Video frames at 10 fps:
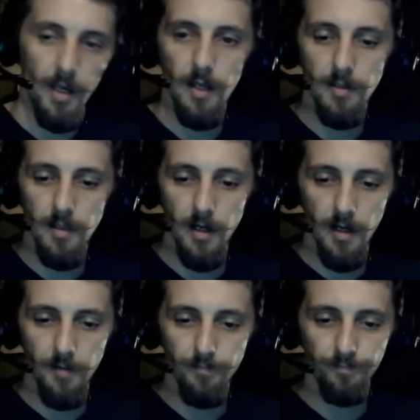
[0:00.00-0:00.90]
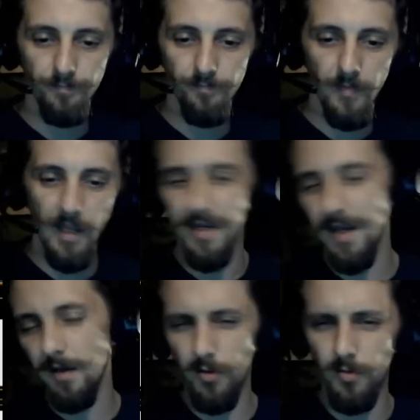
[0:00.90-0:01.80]
And
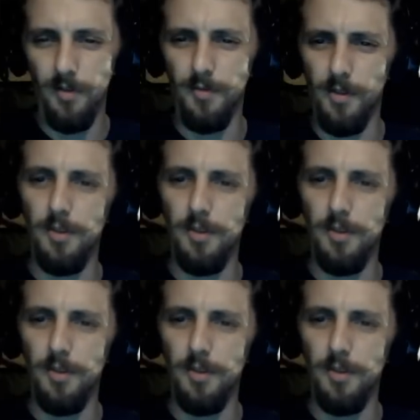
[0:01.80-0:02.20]
I know the